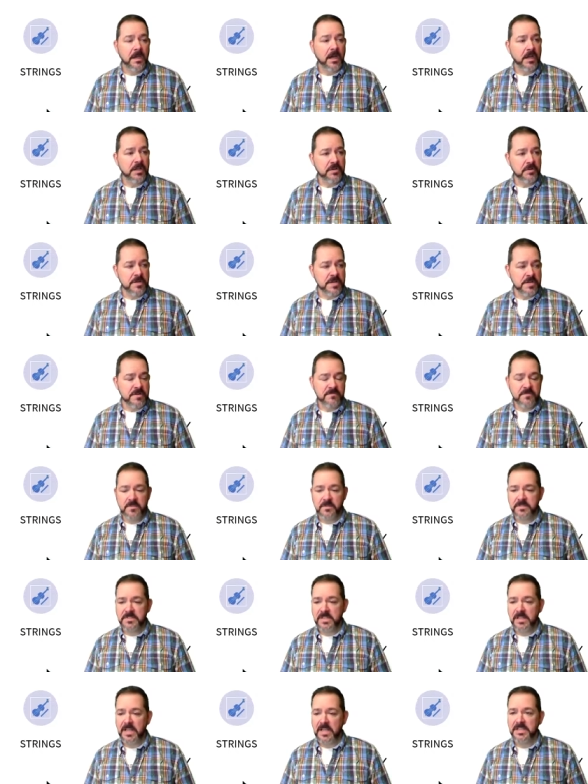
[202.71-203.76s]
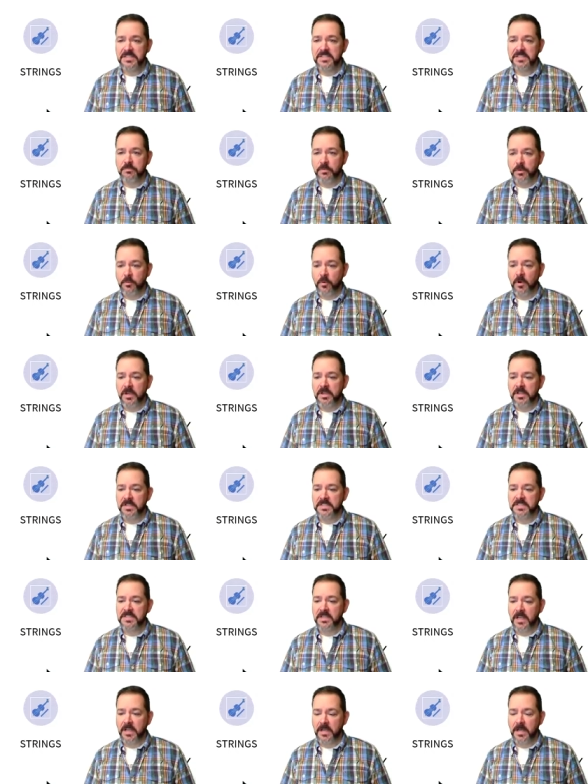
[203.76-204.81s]
Uh, you're here for those classes. We want you to
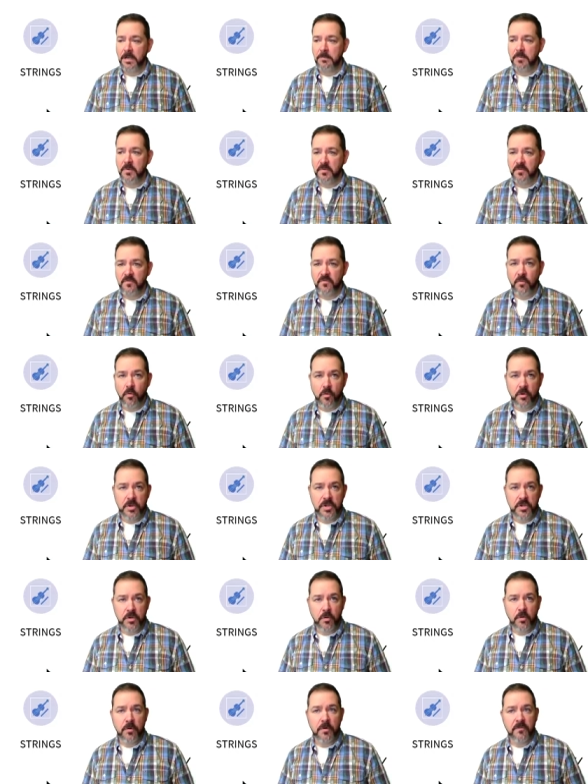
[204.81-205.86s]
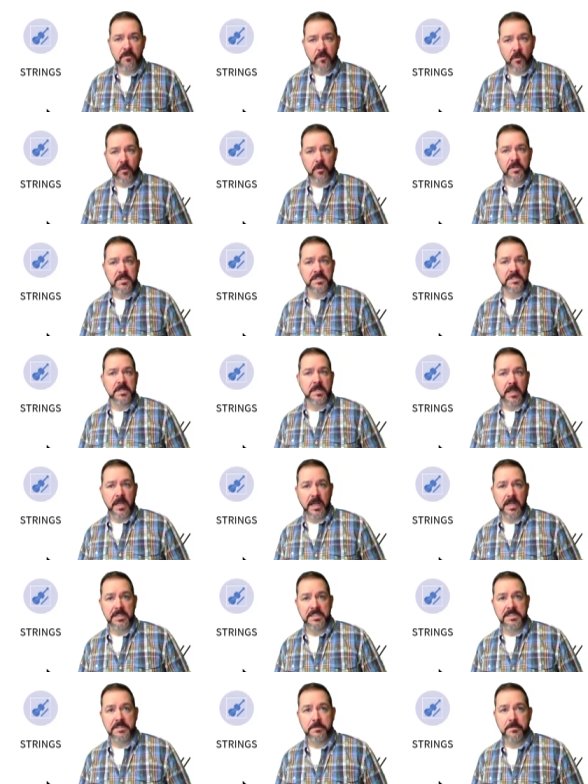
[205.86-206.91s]
sign up for your focus
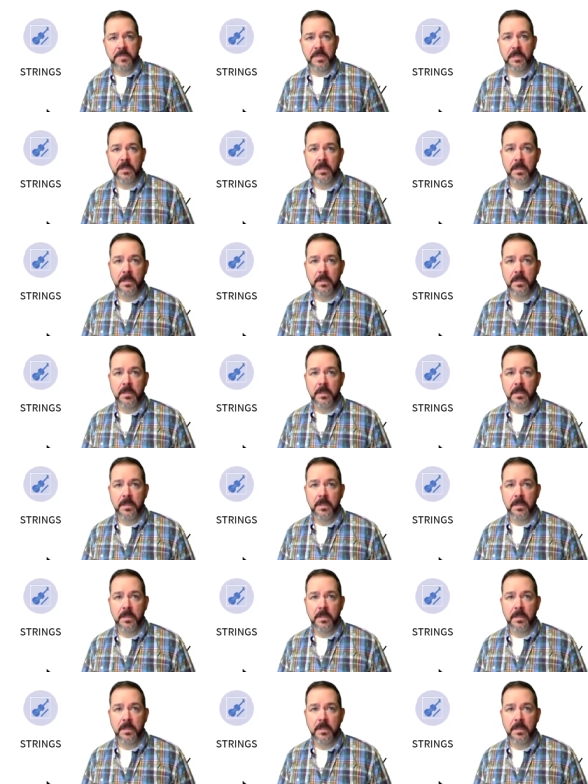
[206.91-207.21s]
class.